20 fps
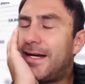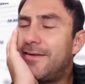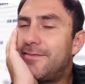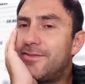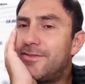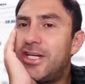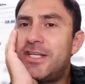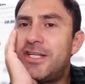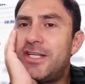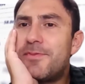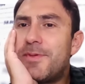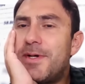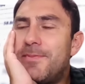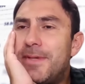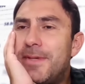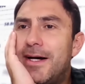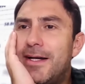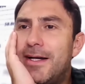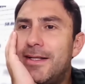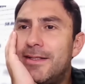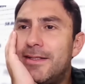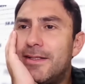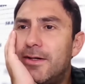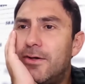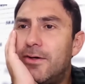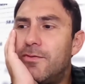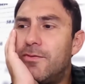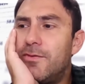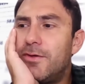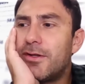changed my mind
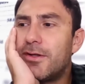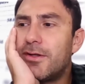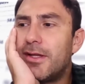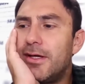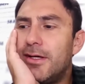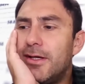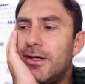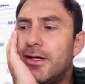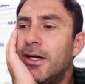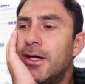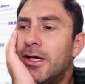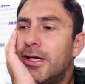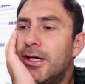over